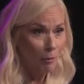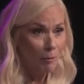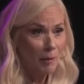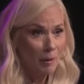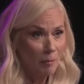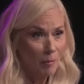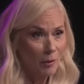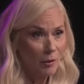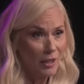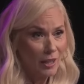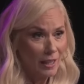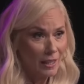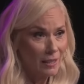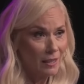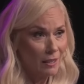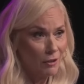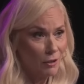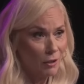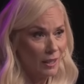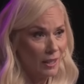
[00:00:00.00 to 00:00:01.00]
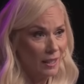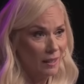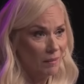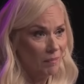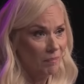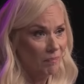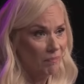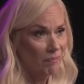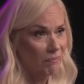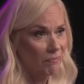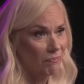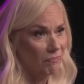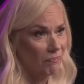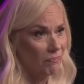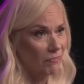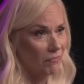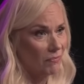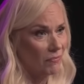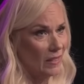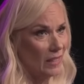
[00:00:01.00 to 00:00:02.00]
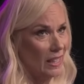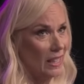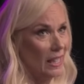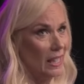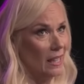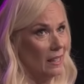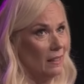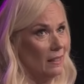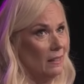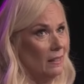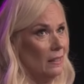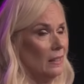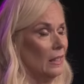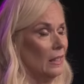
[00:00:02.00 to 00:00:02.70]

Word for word: y'all remember Dexatrim? Yeah,